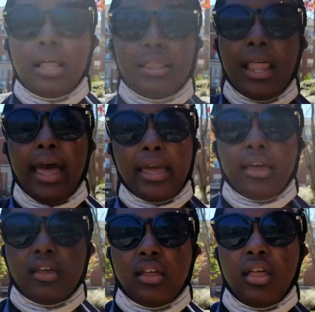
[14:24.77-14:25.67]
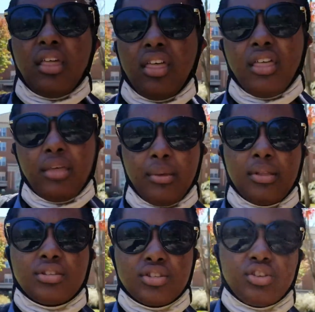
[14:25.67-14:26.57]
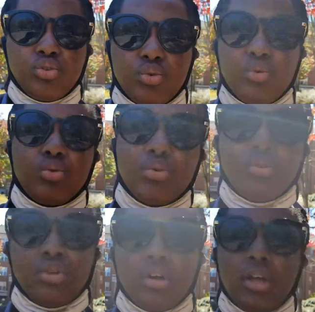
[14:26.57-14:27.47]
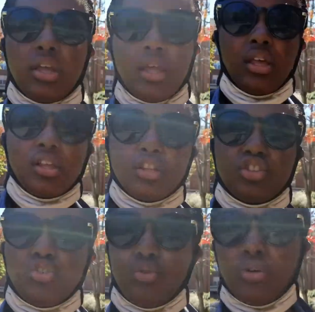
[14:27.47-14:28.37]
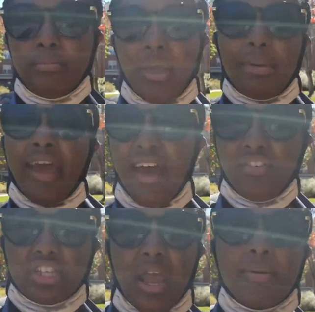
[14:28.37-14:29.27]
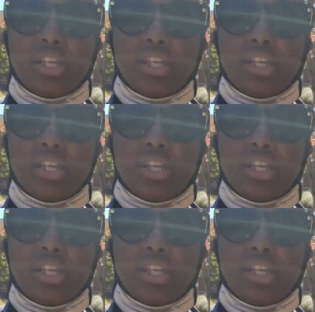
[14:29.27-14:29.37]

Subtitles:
like two and maybe a half-ish hours